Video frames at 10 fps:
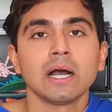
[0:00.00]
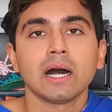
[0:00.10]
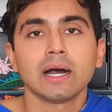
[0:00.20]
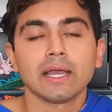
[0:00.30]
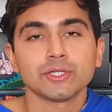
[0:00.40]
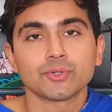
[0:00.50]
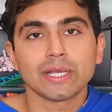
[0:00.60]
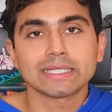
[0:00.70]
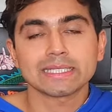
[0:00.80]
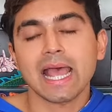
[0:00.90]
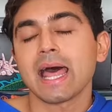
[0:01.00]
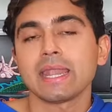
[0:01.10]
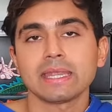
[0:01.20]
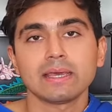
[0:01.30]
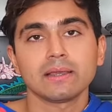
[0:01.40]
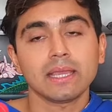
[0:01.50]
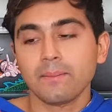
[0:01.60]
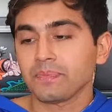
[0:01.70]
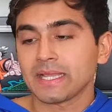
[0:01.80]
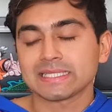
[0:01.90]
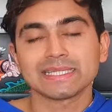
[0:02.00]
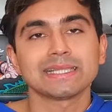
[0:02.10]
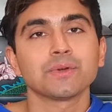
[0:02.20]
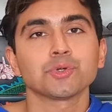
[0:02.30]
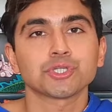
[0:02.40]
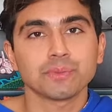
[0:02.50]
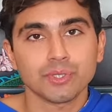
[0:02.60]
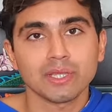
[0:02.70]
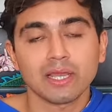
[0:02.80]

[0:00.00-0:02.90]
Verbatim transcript: uh, address, and uh, yeah, that's it, they will ship you the